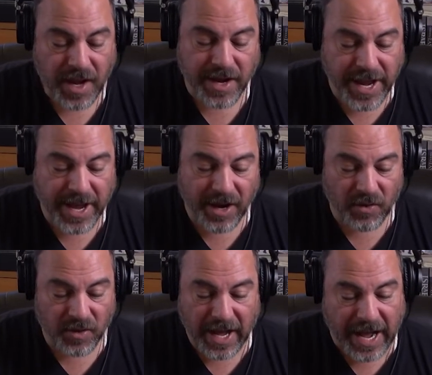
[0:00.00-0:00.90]

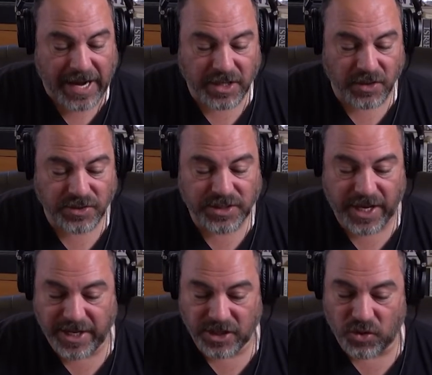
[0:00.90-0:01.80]
Now, Akko's
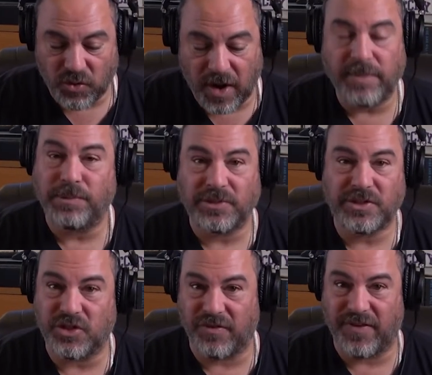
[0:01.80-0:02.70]
incredible
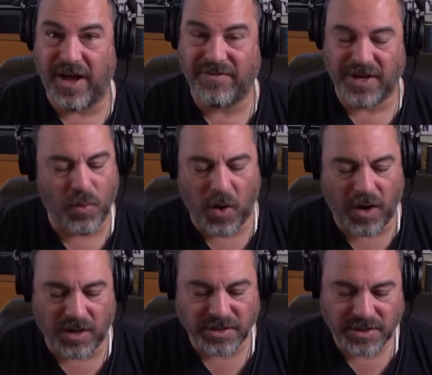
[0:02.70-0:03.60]
surviving
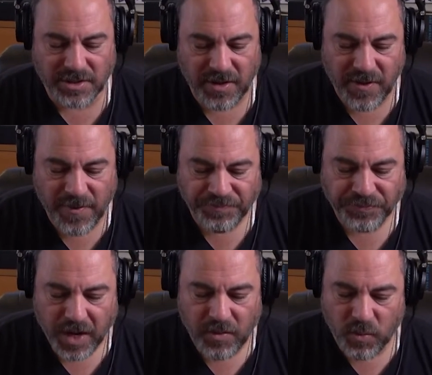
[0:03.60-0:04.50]
walls,
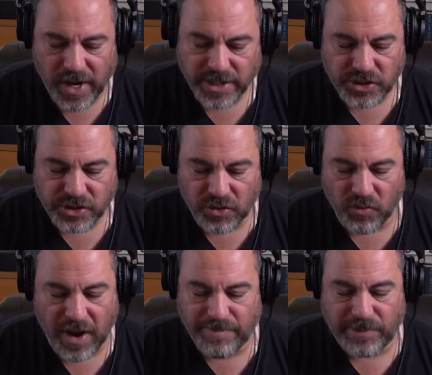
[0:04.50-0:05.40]
which
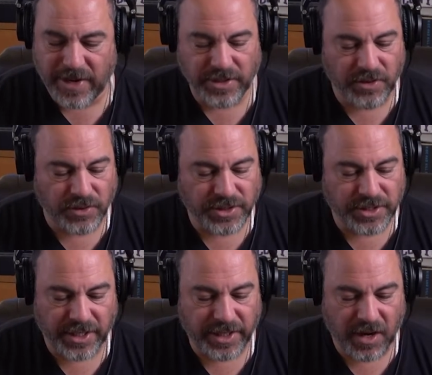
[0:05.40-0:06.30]
wrap around the old
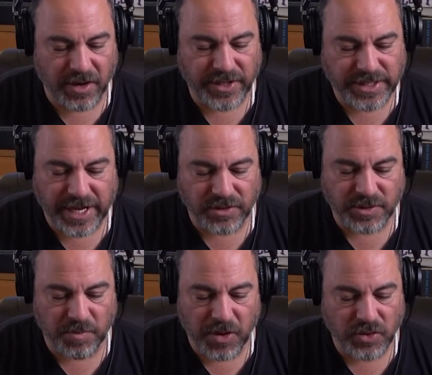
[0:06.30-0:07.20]
city, are the
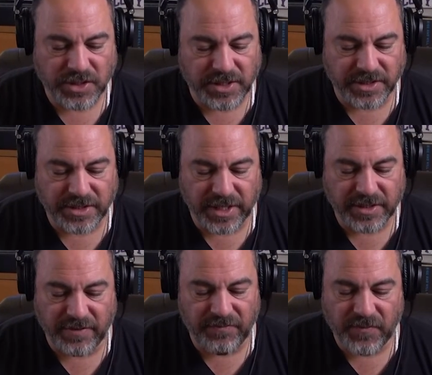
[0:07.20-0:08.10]
town's most
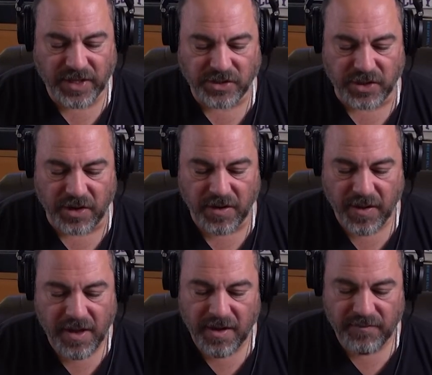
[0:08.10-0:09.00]
distinctive feature.
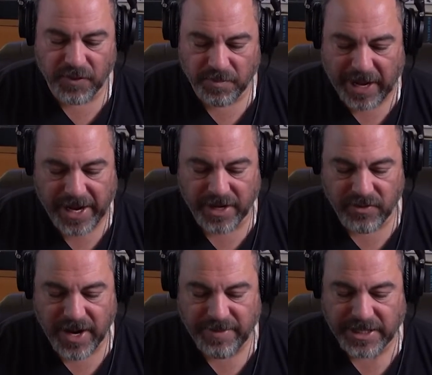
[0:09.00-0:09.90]
For
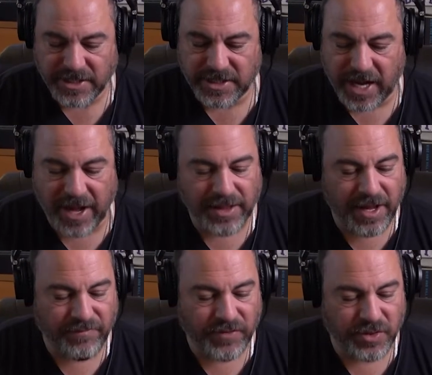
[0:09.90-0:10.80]
panoramic
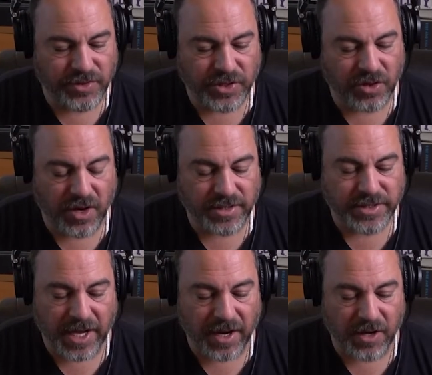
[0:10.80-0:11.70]
skyline views across
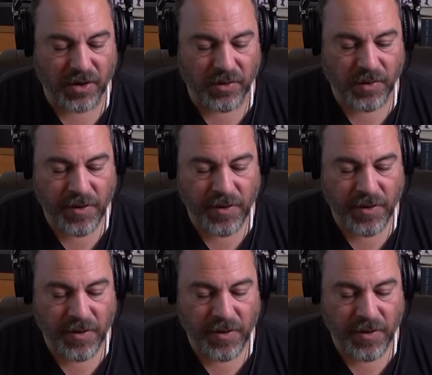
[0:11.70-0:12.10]
Akko,